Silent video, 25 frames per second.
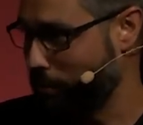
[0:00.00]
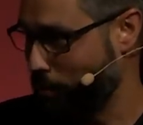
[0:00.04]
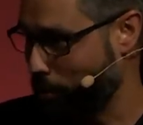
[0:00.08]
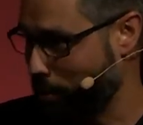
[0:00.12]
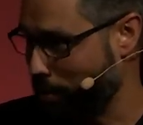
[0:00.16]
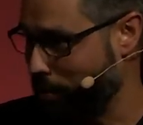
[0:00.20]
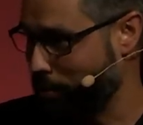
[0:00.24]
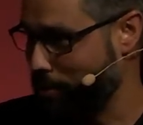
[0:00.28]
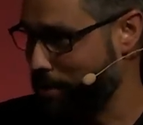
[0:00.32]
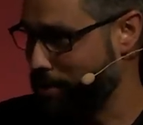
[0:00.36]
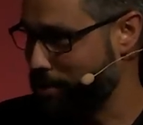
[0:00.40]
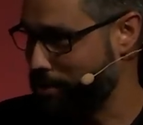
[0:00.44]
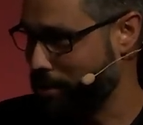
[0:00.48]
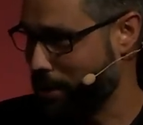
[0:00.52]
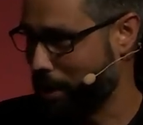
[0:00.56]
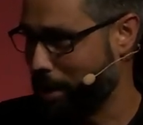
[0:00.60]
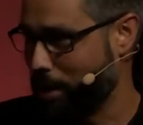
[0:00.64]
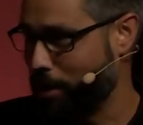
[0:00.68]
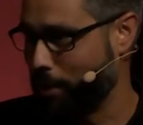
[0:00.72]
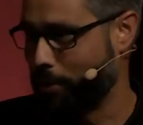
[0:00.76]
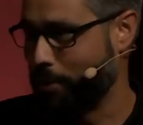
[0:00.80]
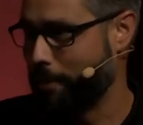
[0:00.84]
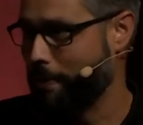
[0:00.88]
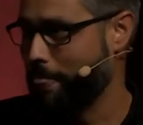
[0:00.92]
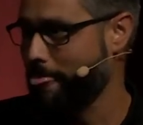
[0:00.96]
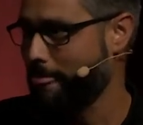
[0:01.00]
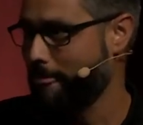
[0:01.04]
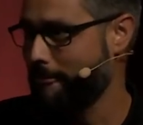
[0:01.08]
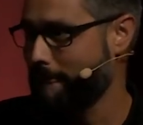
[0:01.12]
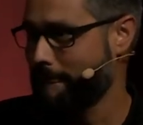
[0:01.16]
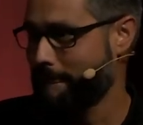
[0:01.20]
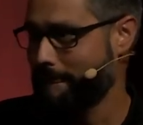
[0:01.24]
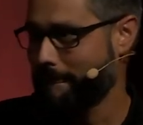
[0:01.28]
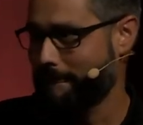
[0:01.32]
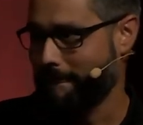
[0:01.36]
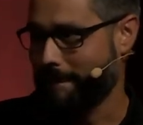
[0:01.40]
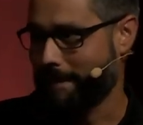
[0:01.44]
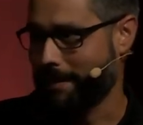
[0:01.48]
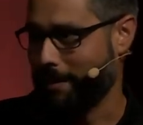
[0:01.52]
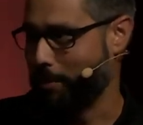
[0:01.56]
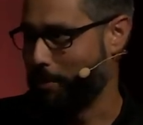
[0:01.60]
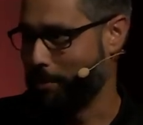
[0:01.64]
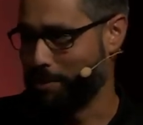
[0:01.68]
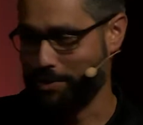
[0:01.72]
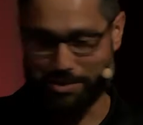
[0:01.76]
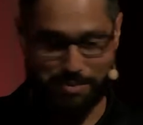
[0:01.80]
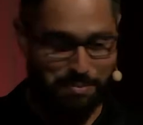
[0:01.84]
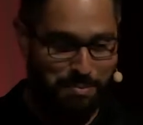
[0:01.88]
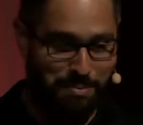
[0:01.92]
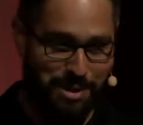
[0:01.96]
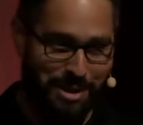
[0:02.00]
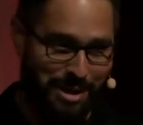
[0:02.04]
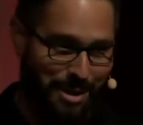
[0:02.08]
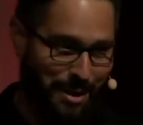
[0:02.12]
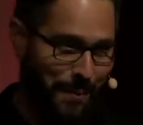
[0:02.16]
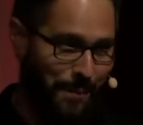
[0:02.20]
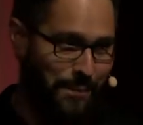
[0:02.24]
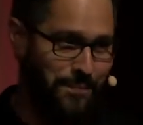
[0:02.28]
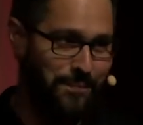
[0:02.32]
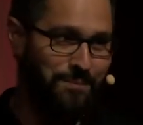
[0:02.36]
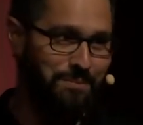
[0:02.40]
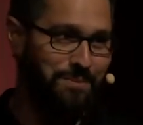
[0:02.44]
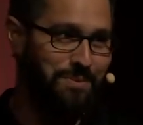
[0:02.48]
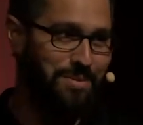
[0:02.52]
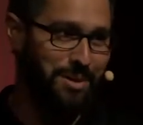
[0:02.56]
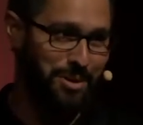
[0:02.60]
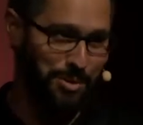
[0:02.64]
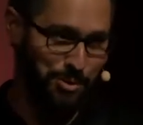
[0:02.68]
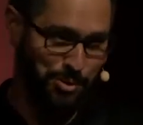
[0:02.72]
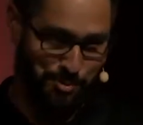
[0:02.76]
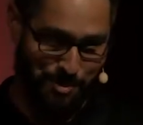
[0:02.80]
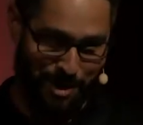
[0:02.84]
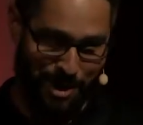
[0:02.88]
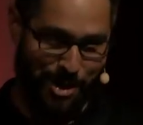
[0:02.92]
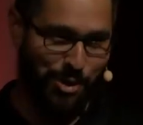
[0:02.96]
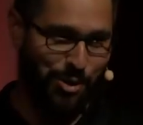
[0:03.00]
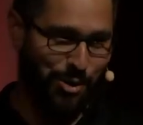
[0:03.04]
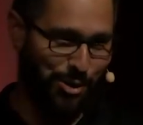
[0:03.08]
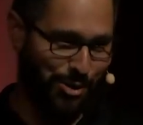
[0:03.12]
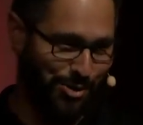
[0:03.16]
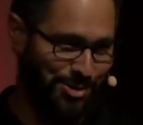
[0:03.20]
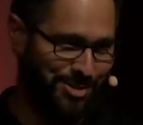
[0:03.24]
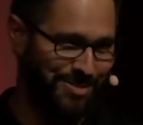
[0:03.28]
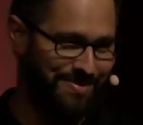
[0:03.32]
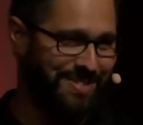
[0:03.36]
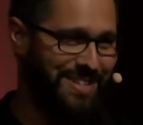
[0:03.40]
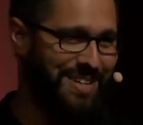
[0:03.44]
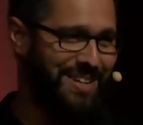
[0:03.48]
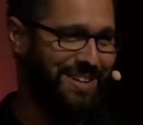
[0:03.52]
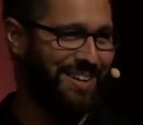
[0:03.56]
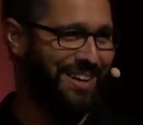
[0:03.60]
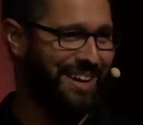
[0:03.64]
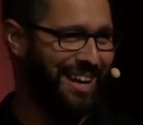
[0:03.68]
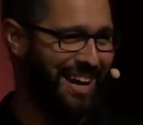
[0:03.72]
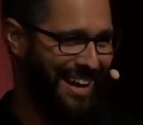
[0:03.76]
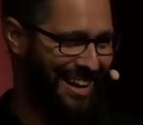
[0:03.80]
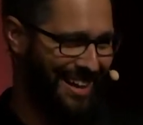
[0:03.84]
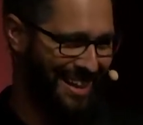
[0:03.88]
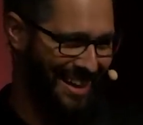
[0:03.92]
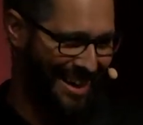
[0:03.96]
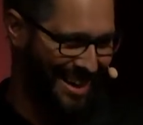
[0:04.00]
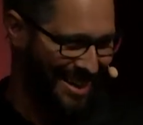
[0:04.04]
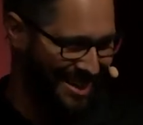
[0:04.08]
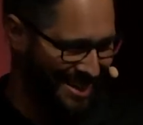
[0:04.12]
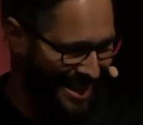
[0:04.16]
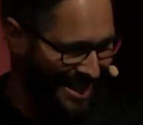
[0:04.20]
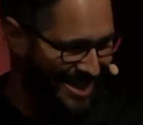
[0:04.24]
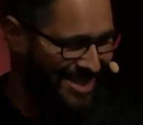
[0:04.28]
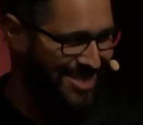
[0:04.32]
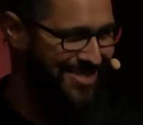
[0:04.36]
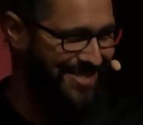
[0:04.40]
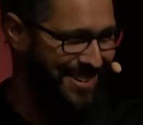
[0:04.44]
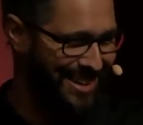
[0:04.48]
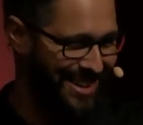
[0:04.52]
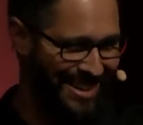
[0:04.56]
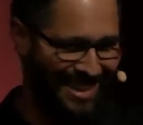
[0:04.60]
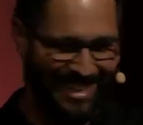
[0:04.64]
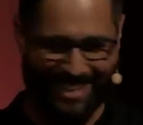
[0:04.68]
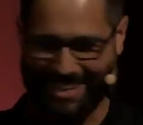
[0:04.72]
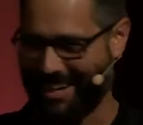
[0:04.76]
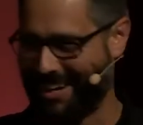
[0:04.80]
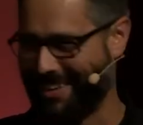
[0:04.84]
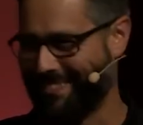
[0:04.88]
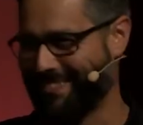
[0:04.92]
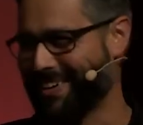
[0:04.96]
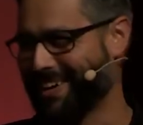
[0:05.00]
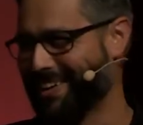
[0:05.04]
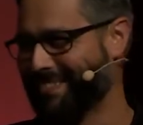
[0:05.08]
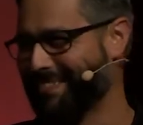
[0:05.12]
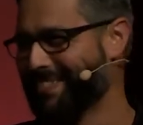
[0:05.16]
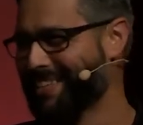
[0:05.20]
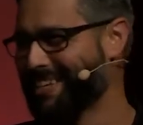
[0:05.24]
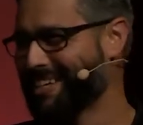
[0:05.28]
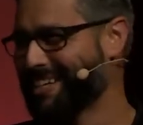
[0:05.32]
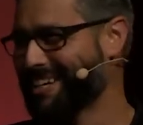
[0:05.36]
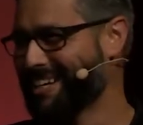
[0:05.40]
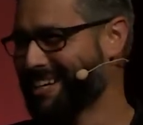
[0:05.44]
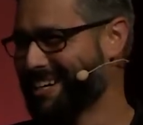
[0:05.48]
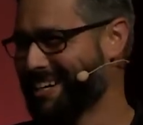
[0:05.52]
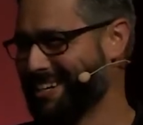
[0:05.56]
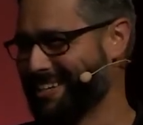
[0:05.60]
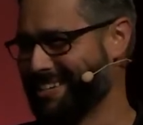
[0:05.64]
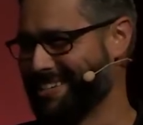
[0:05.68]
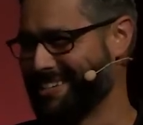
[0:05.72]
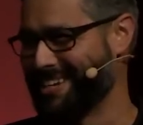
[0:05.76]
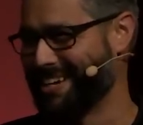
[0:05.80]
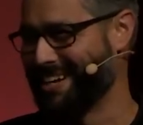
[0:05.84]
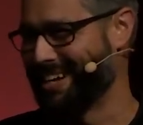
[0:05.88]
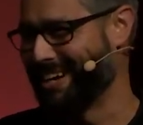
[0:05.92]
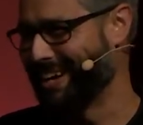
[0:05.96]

and one reason alone. And it wasn't me. It was my girls. That's why they came up, because they